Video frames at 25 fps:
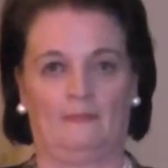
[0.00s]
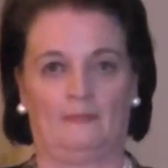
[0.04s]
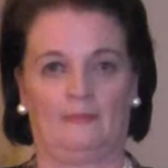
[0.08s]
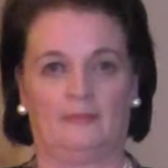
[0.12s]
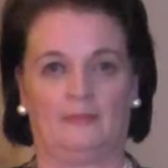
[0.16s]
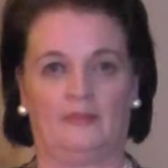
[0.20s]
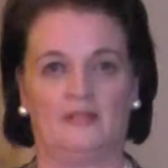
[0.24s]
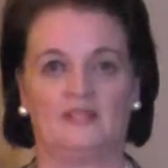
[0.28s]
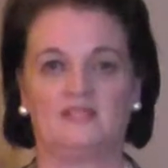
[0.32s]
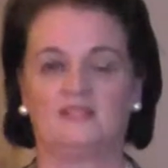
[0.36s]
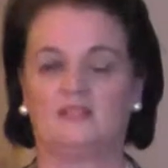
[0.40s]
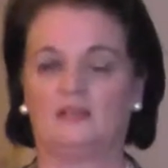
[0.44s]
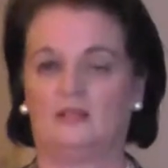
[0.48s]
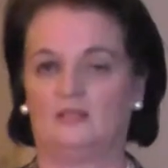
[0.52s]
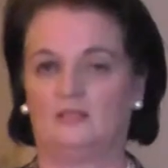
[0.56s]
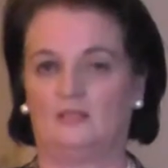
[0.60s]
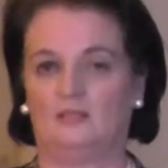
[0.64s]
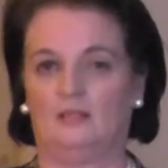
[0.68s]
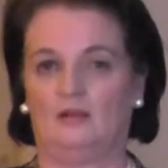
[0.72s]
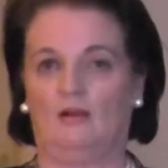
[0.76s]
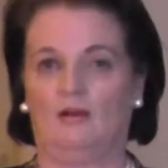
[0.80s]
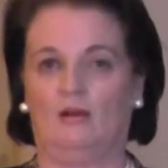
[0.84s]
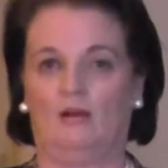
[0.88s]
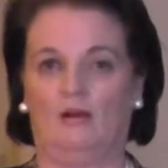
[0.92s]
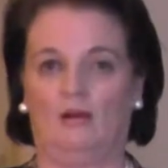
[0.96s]
the study
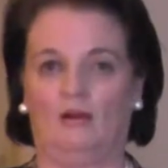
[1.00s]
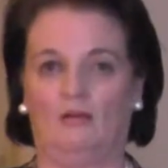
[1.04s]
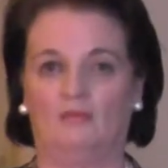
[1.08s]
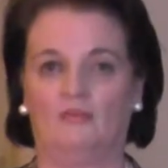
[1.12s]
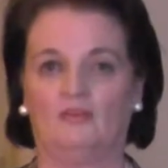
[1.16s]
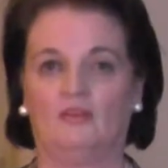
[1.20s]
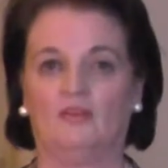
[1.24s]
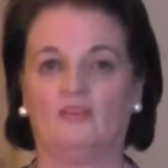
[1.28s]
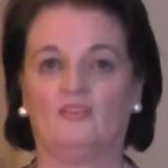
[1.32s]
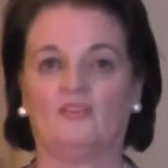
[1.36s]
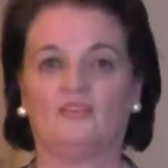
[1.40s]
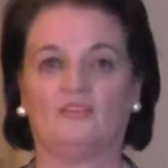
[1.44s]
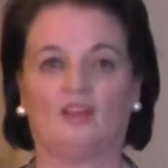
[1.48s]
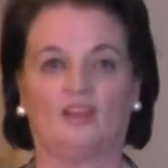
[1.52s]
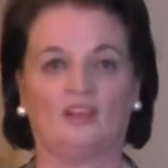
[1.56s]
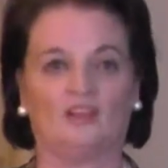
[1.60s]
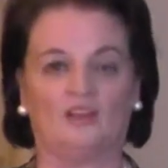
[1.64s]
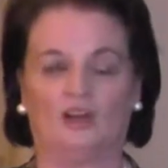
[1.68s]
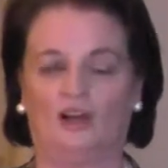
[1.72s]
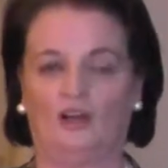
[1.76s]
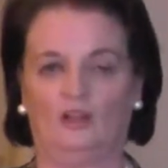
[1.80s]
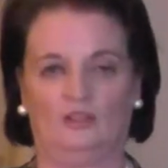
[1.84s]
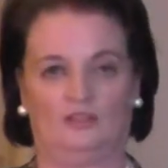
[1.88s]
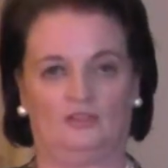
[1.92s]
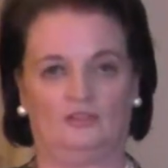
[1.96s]
of
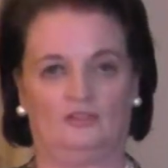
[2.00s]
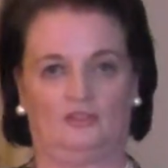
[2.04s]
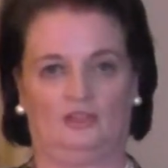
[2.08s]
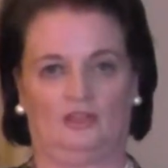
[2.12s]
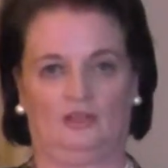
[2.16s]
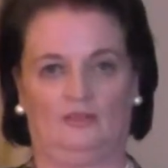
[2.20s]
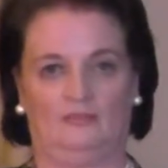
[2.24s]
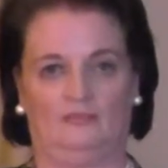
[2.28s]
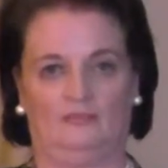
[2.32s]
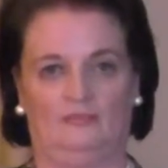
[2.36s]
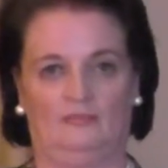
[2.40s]
psychology,